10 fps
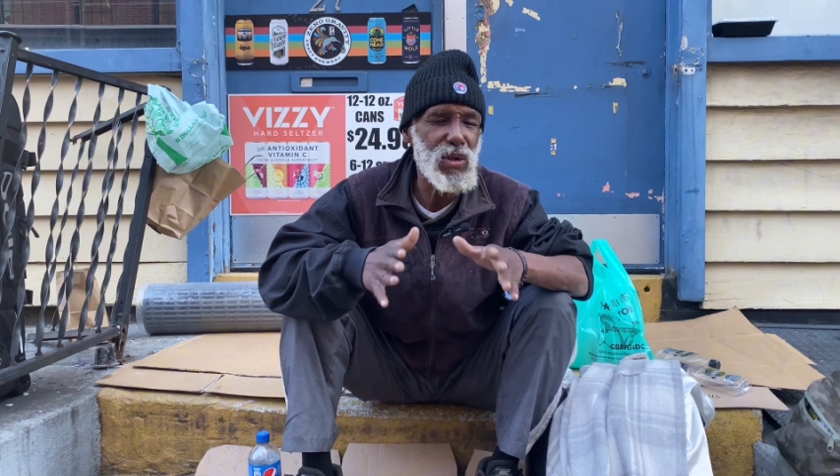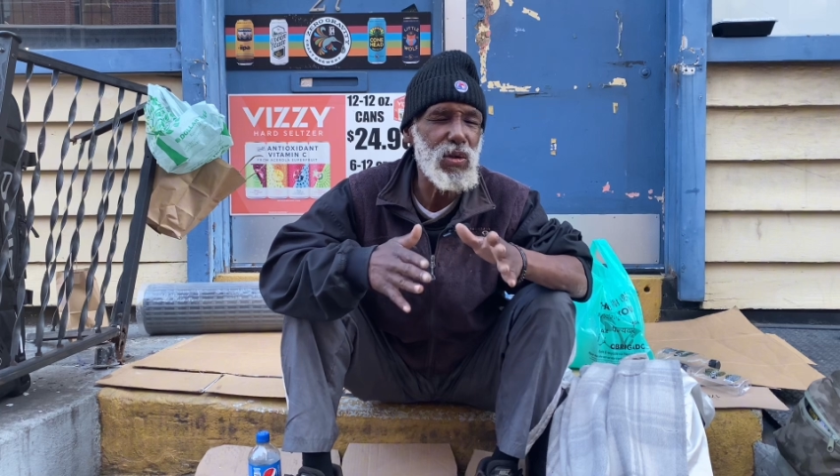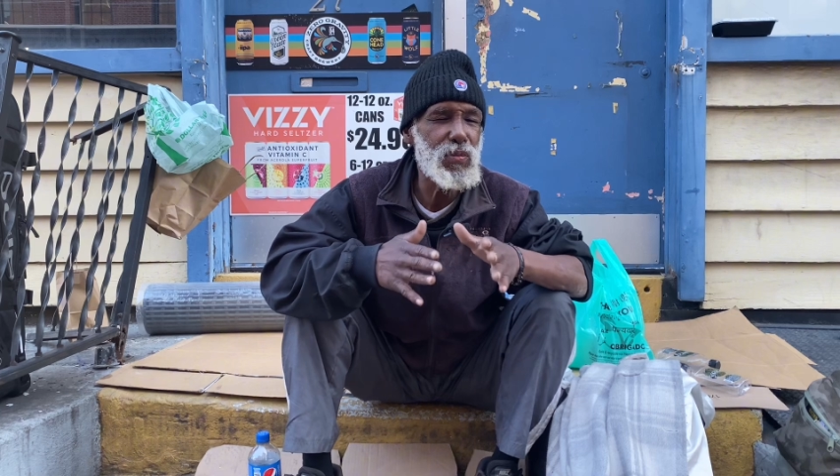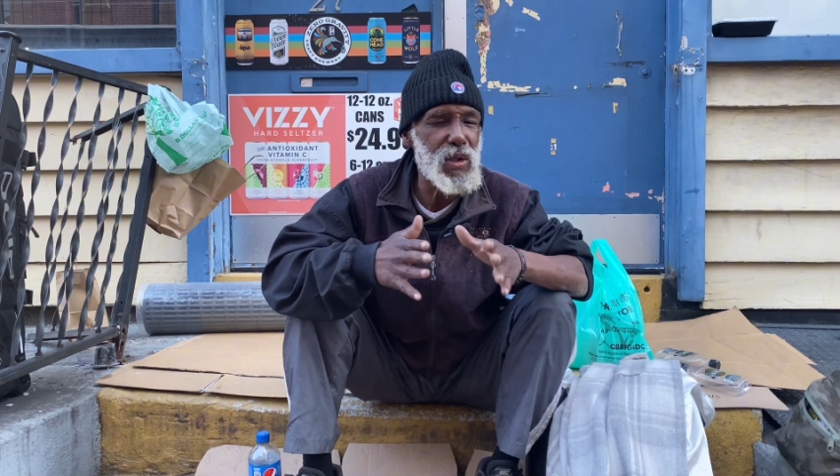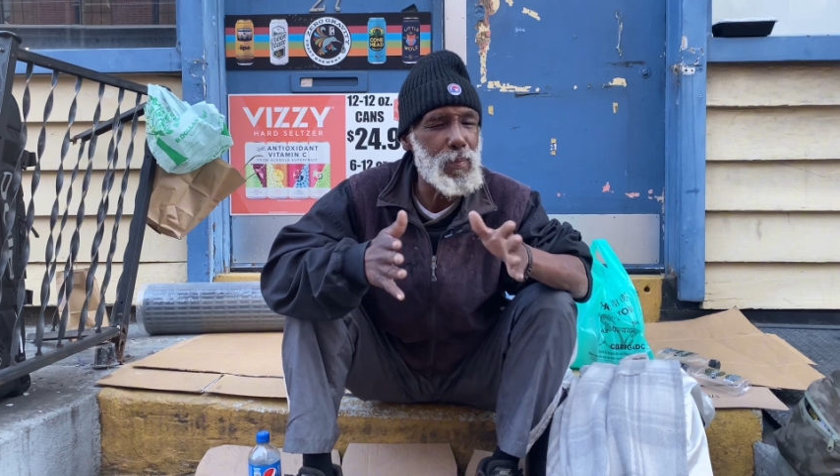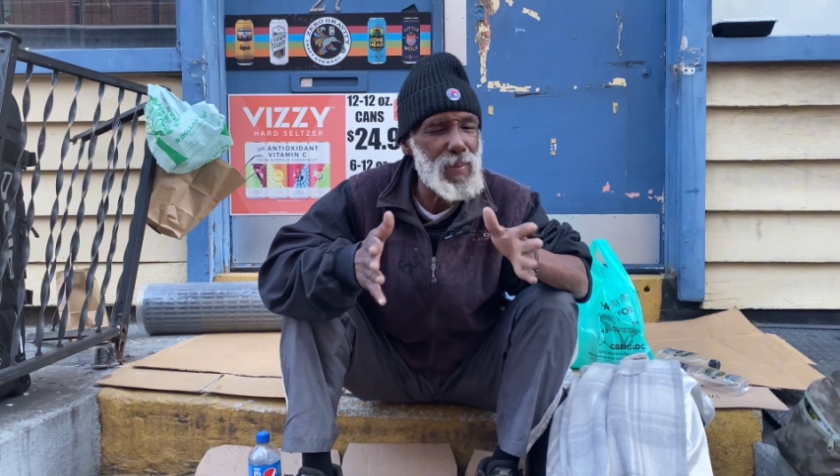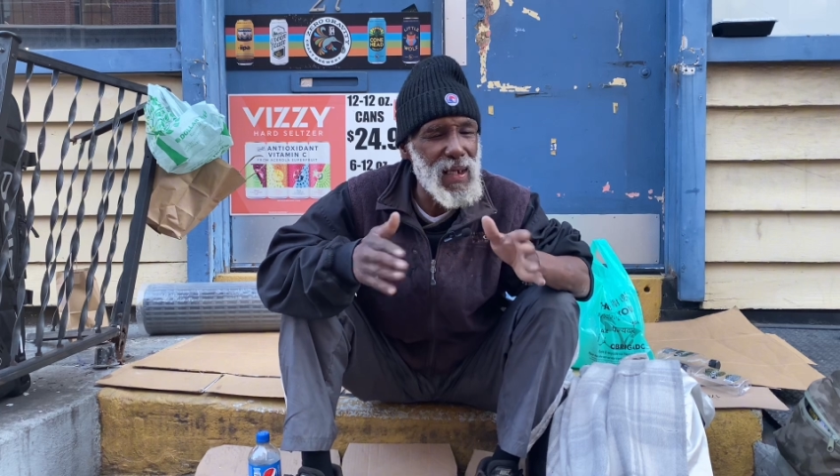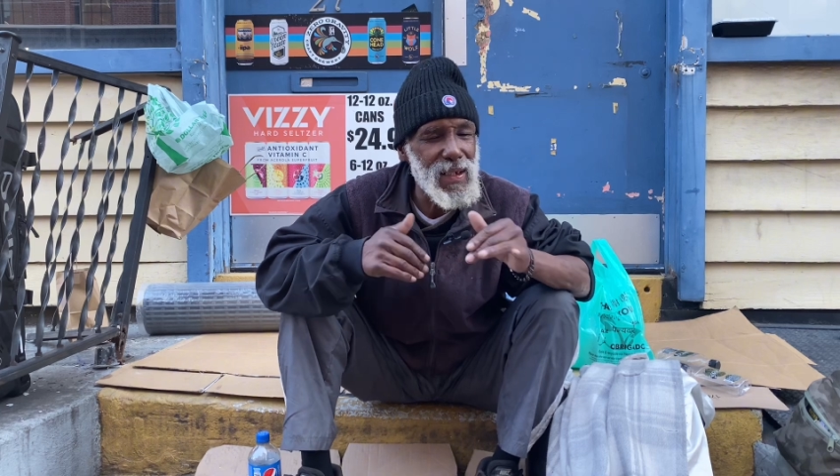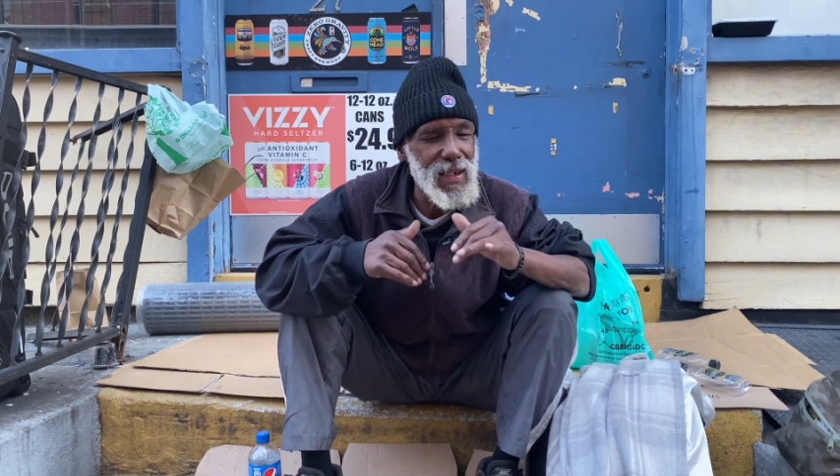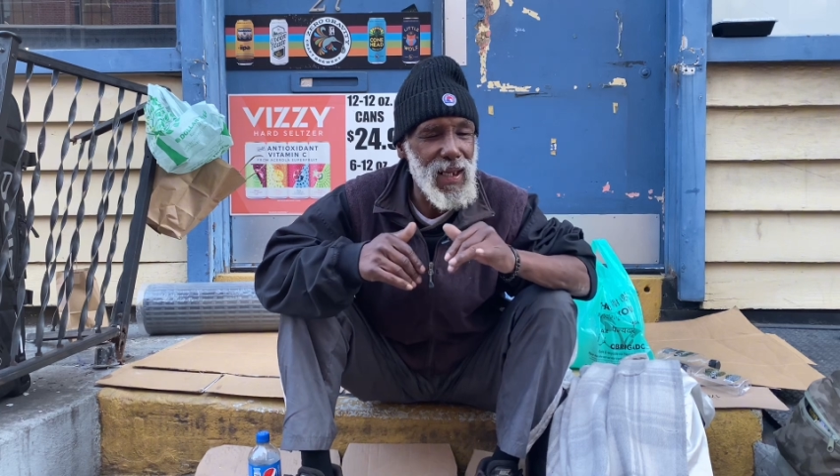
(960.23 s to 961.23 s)
you you're
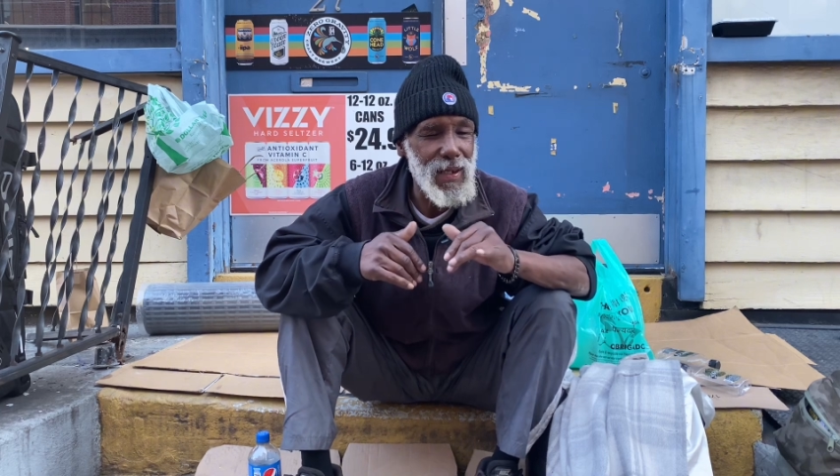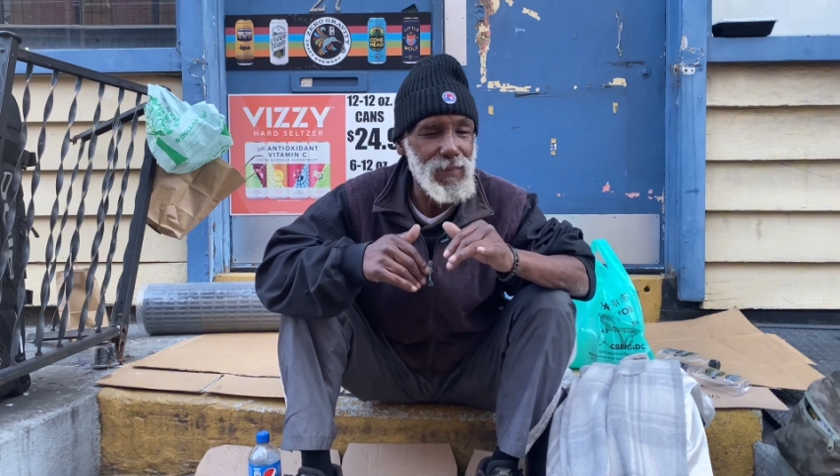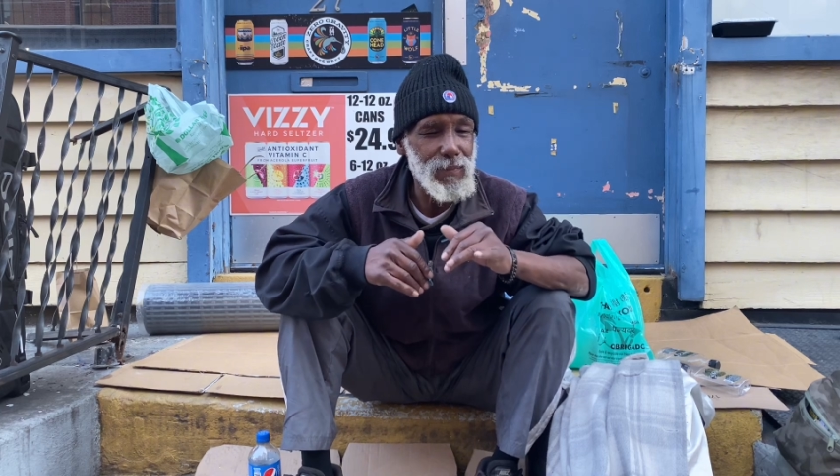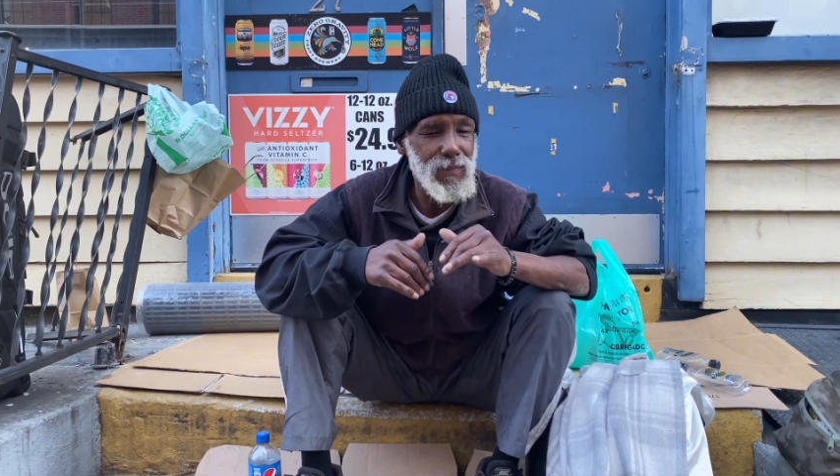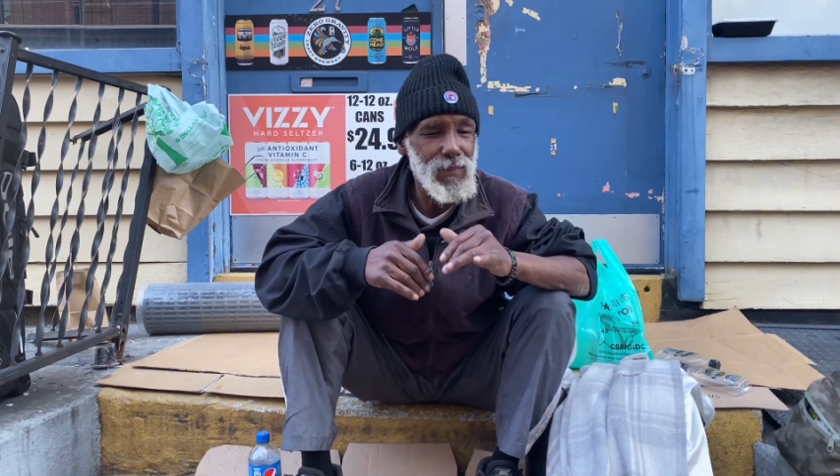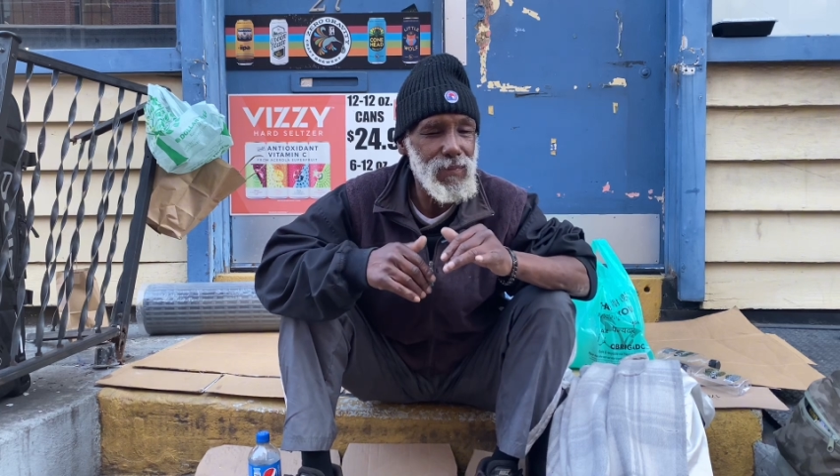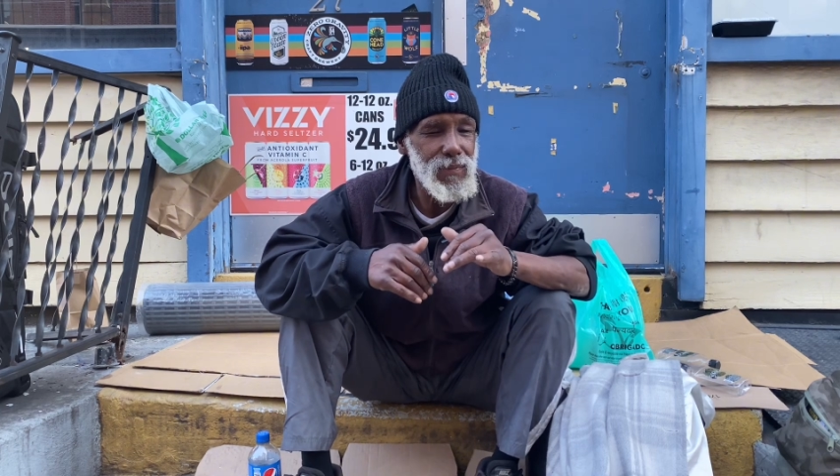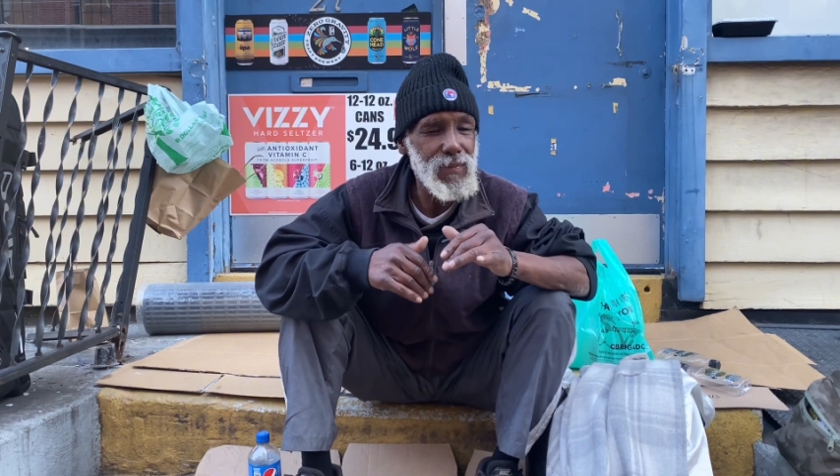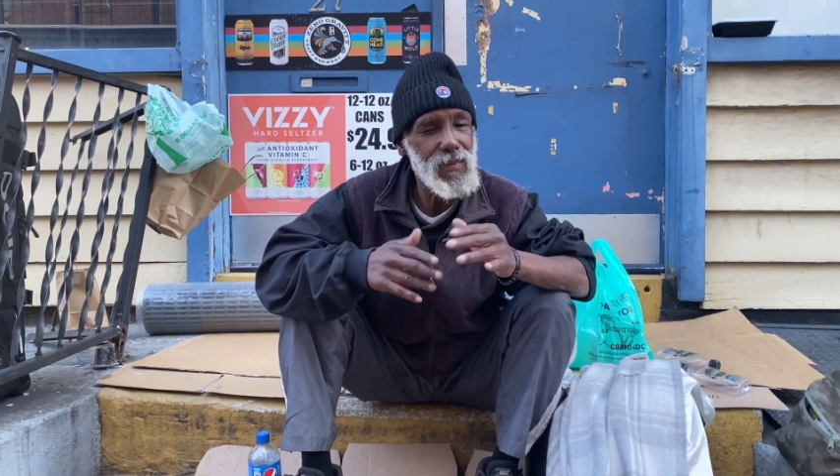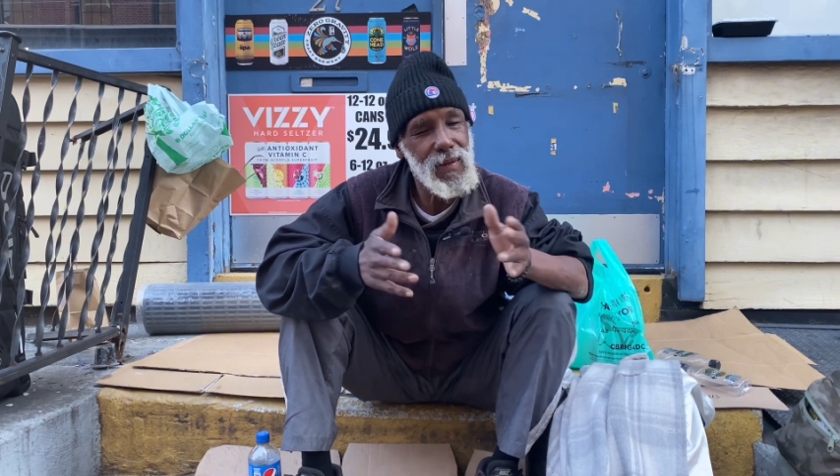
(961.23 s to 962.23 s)
bigger than that.
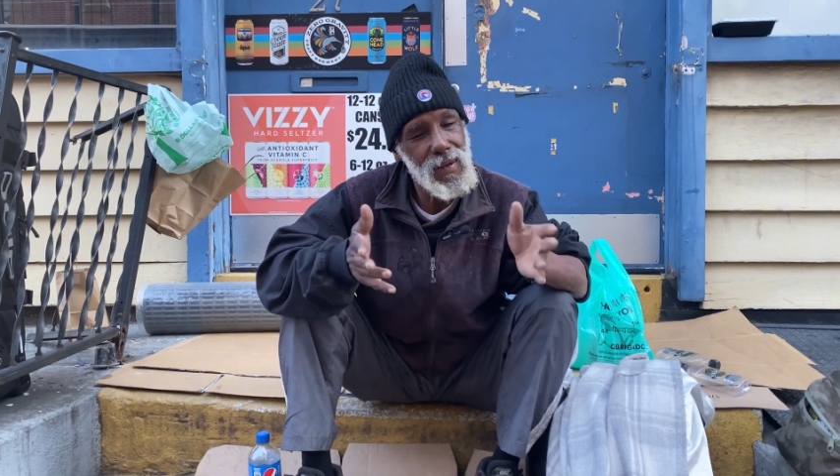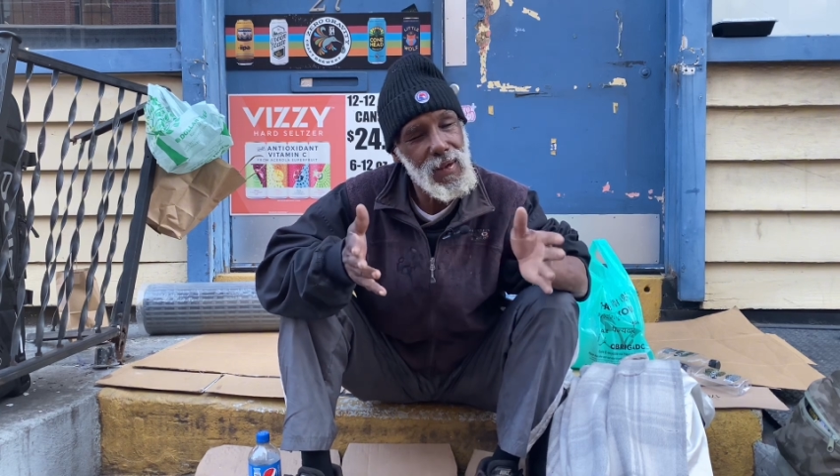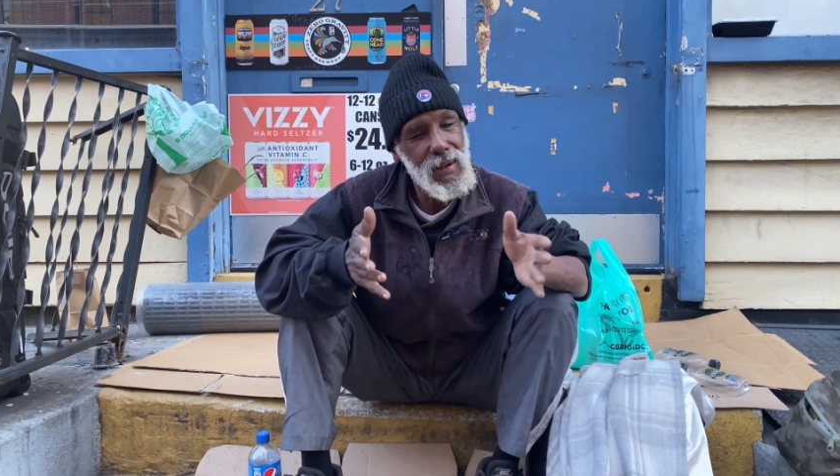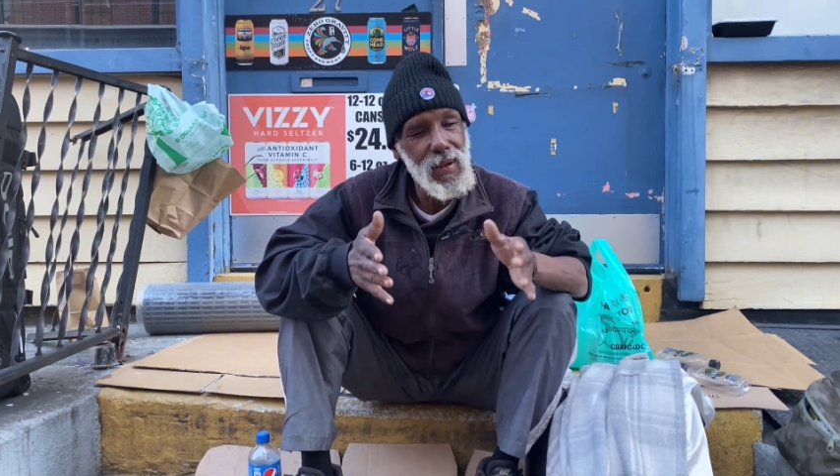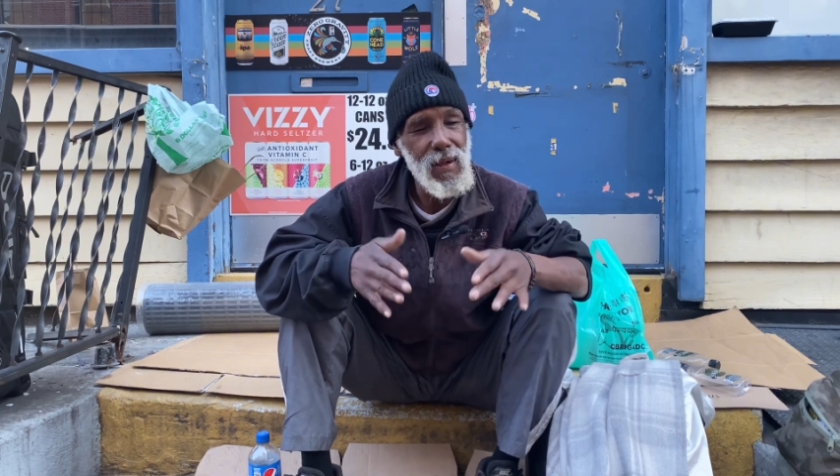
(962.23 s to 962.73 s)
Mm -hmm.